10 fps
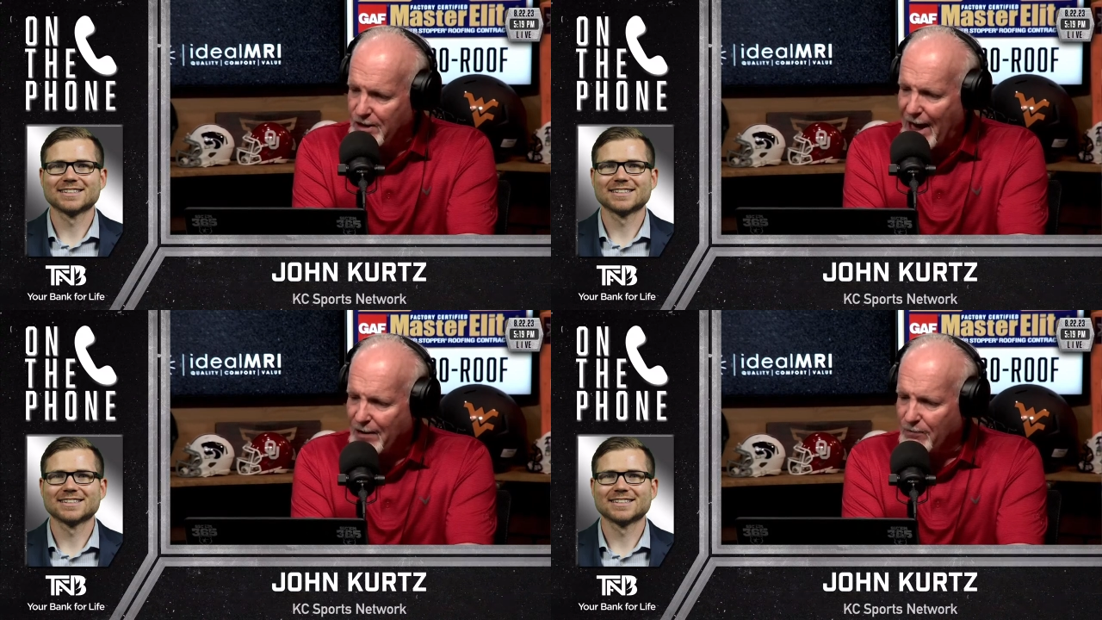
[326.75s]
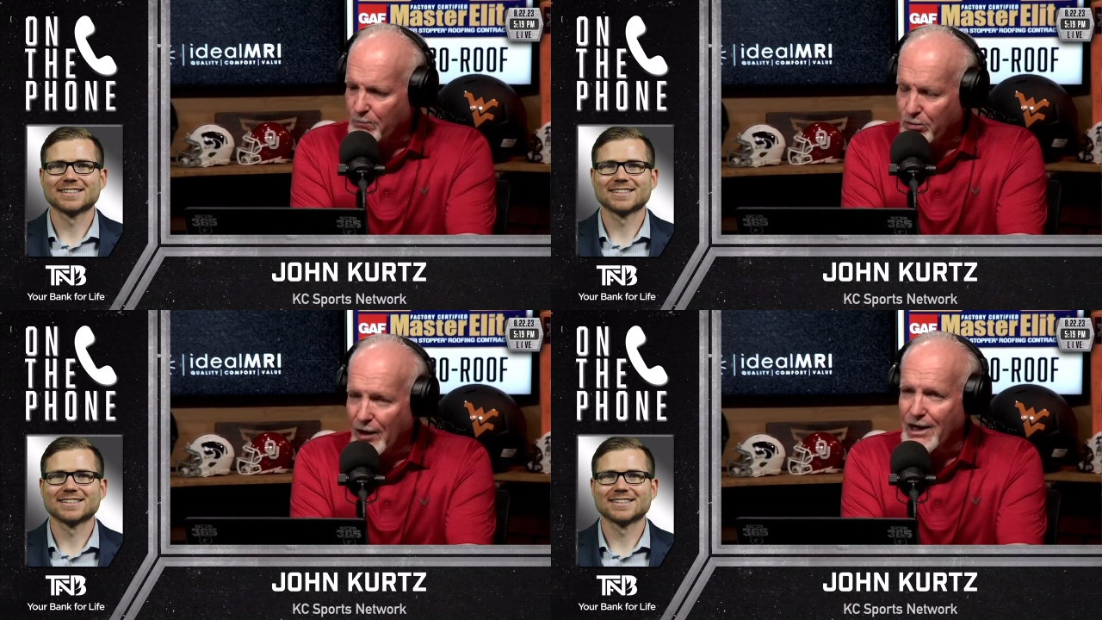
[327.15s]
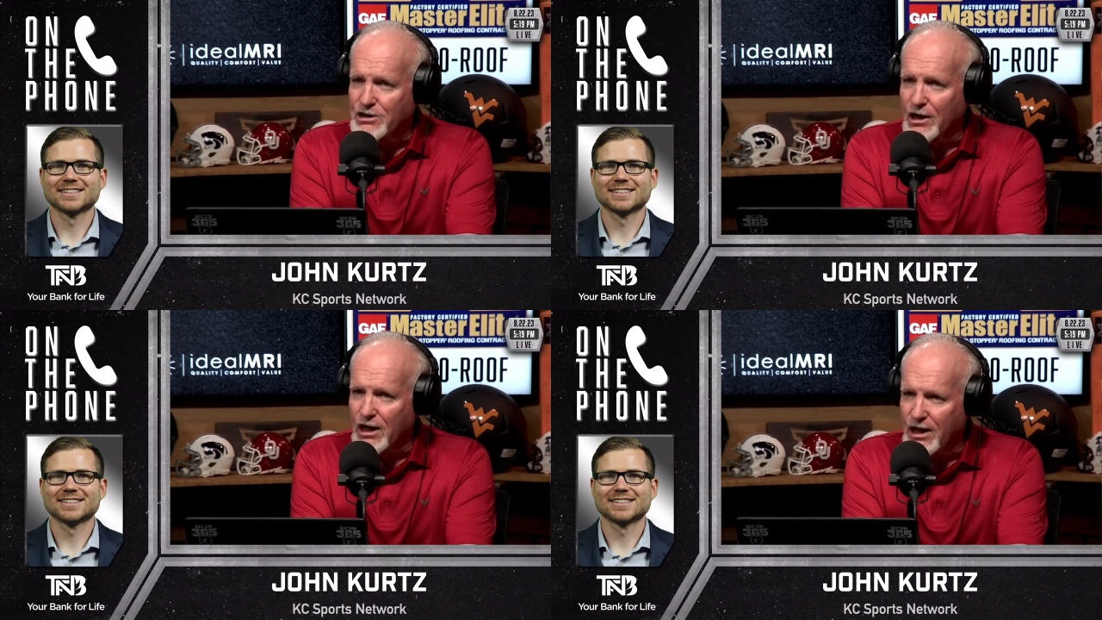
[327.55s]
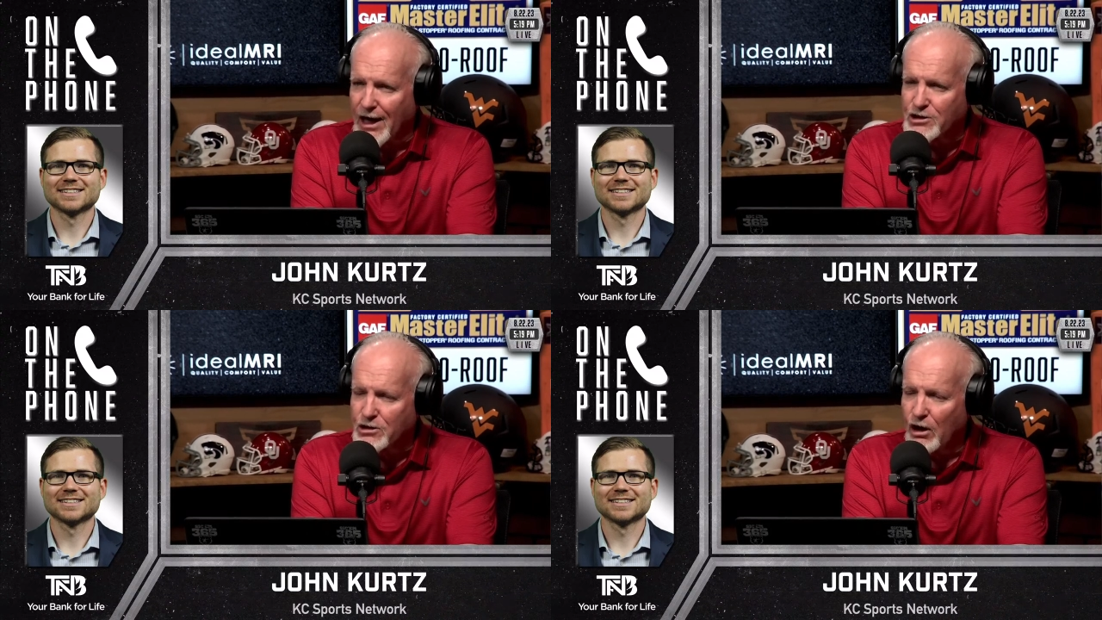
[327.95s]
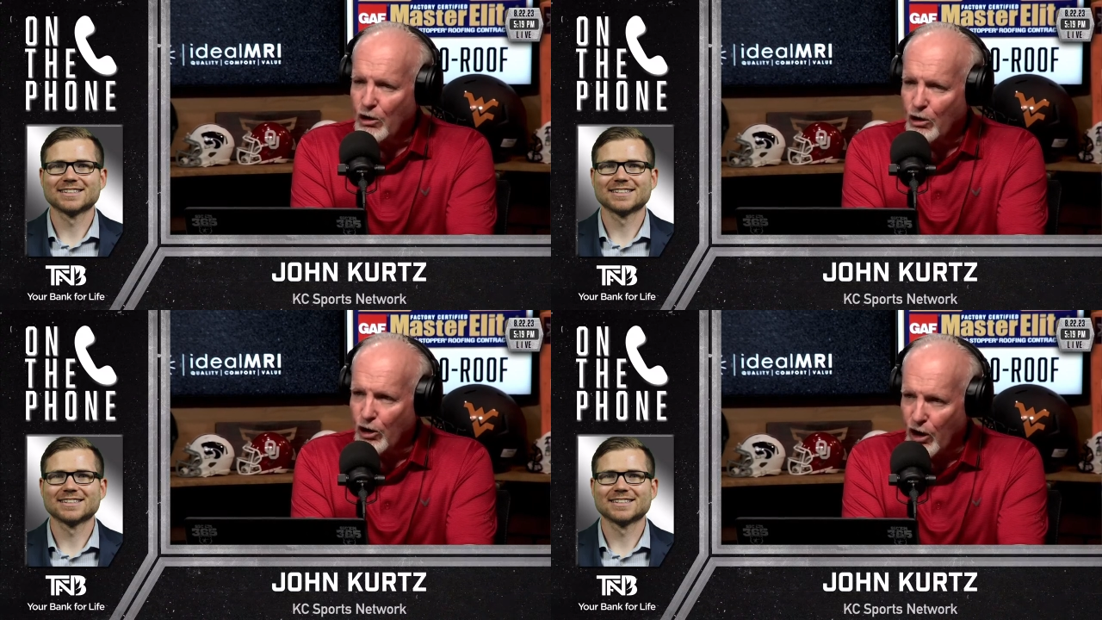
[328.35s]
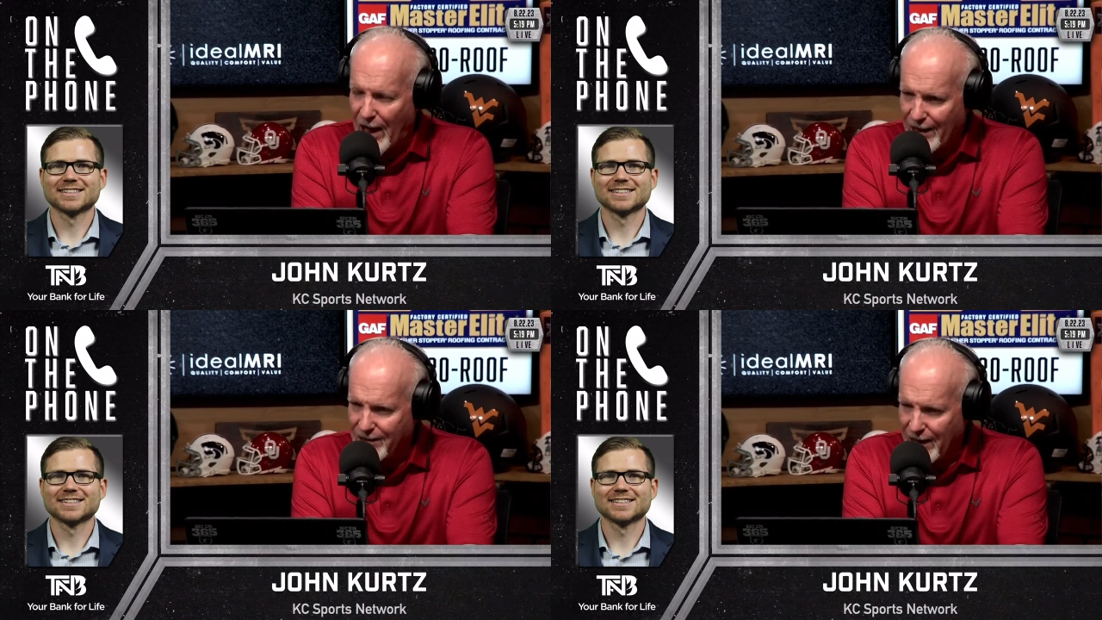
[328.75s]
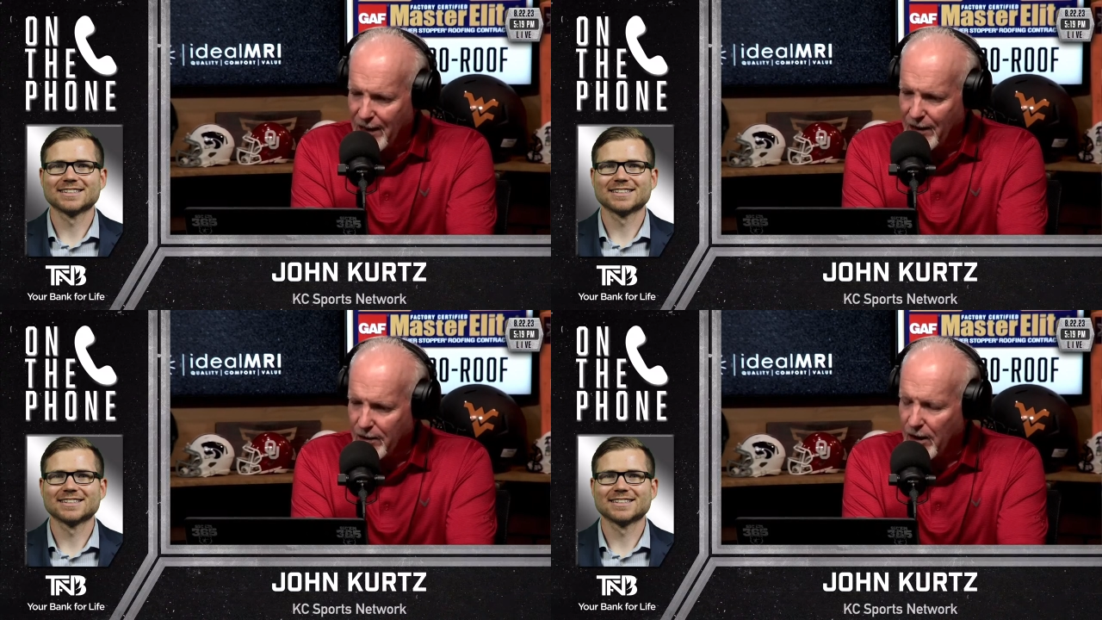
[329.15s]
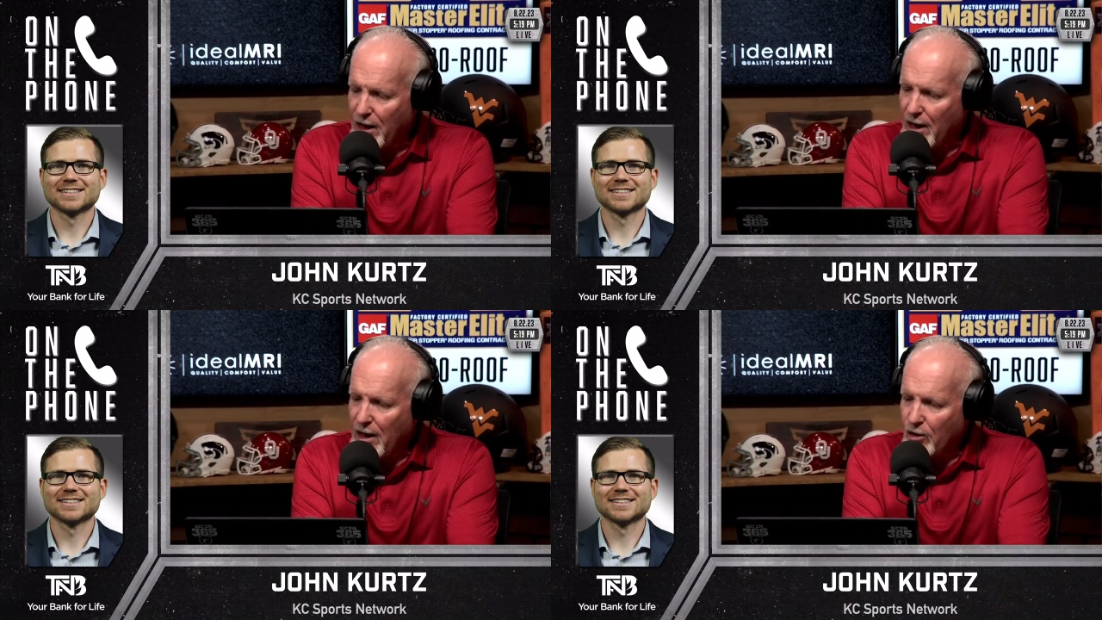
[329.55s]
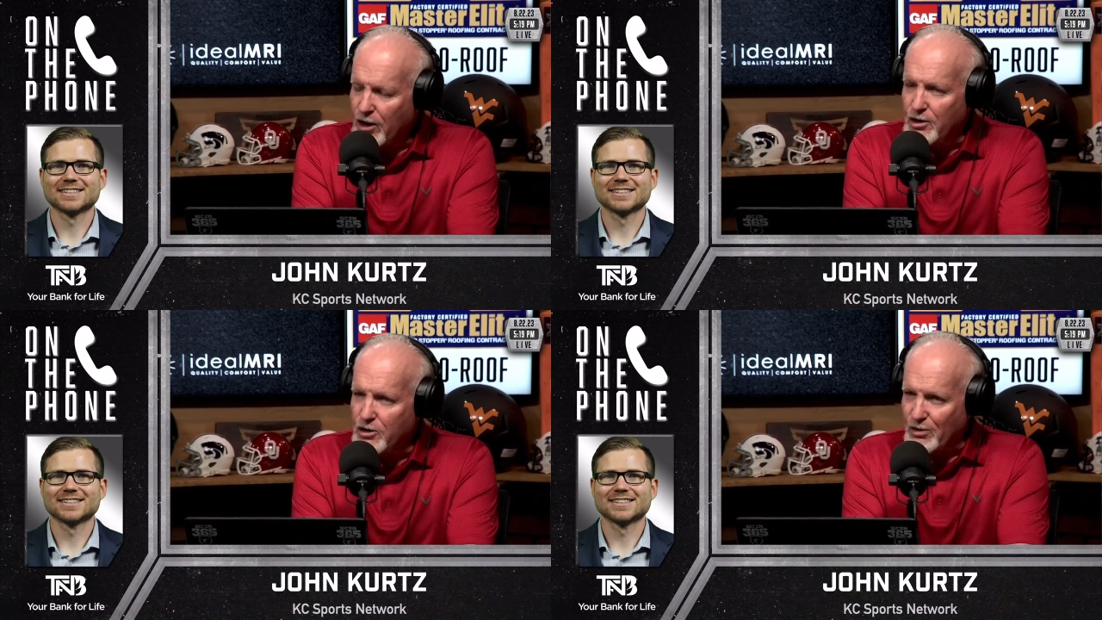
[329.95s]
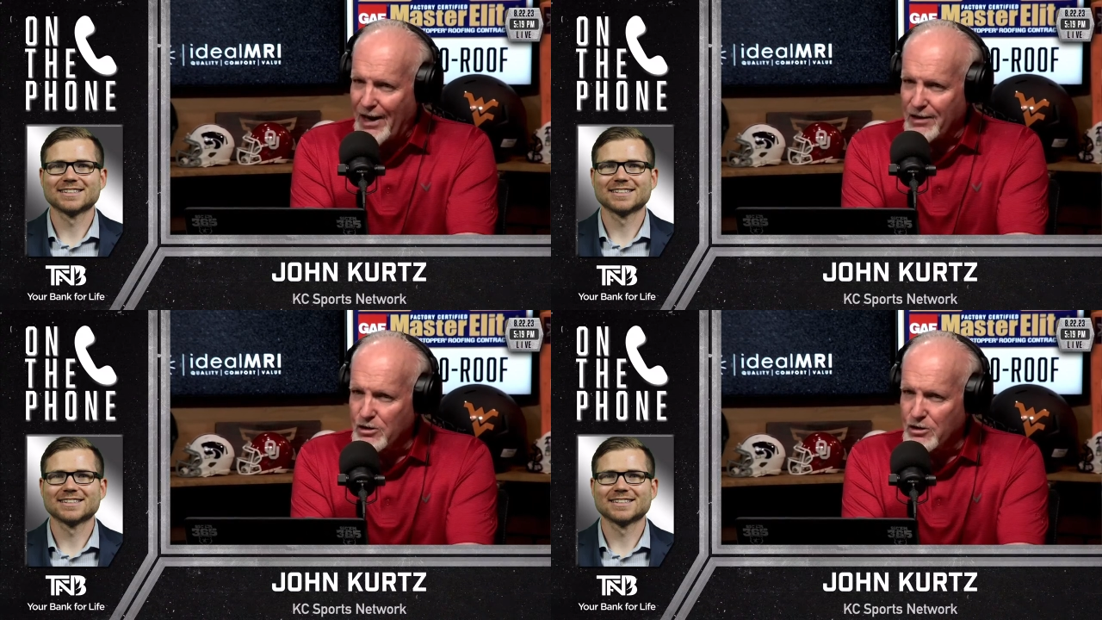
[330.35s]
Speaker 1: That place gets locked in. Can you try to